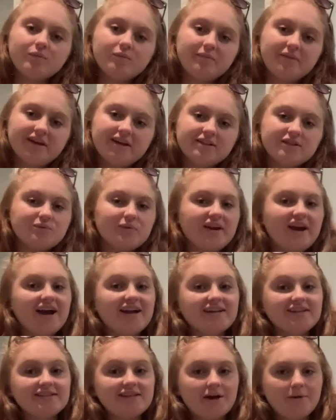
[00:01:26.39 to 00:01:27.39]
because we
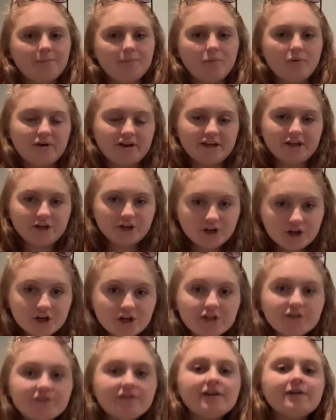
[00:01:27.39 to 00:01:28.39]
had a 10-point
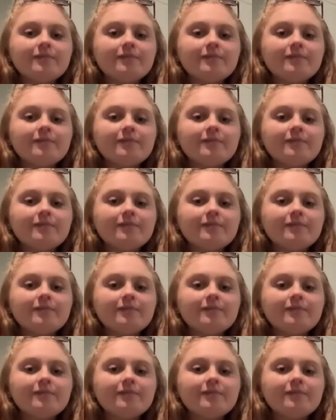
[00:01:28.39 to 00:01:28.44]
curve